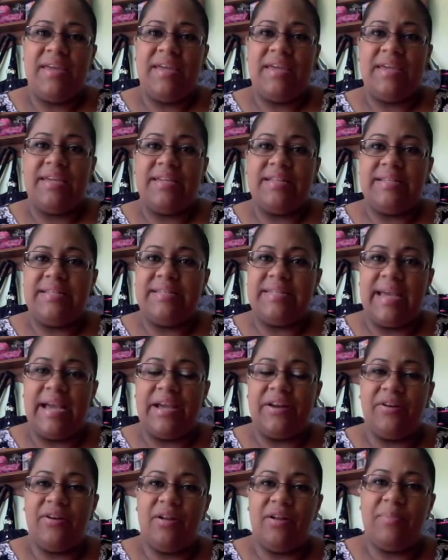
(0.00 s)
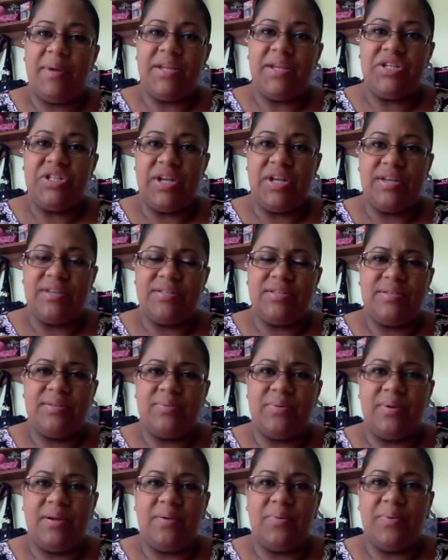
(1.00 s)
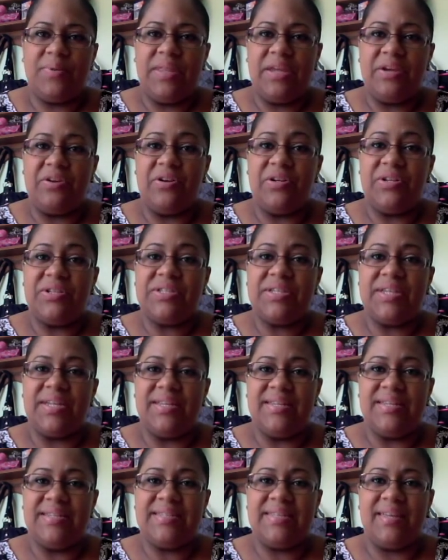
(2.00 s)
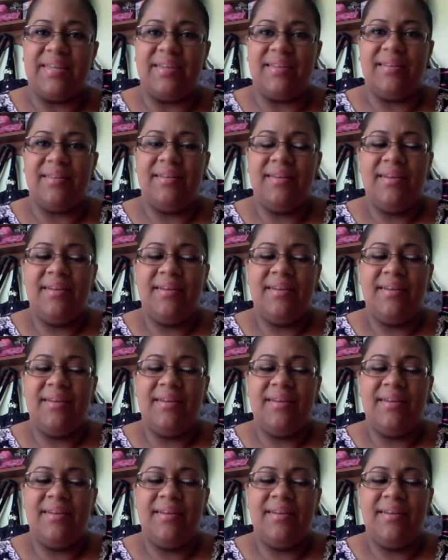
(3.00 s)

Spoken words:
and sat her on my chest, what they call skin to skin.